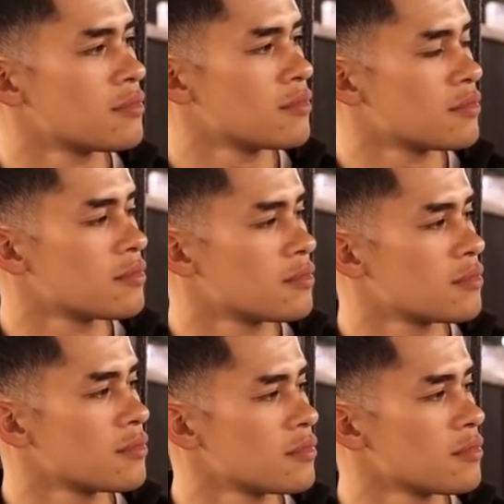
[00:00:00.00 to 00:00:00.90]

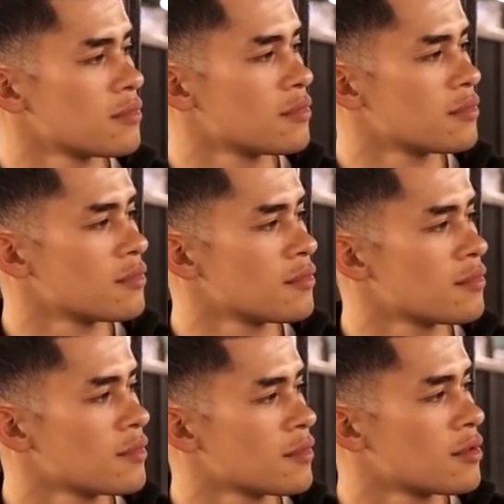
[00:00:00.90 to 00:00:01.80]

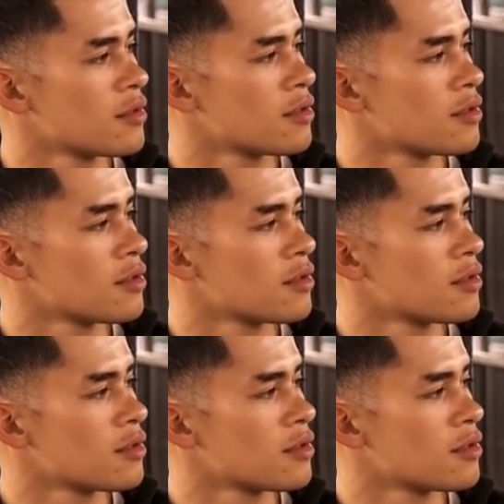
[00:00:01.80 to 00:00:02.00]
(not speaking)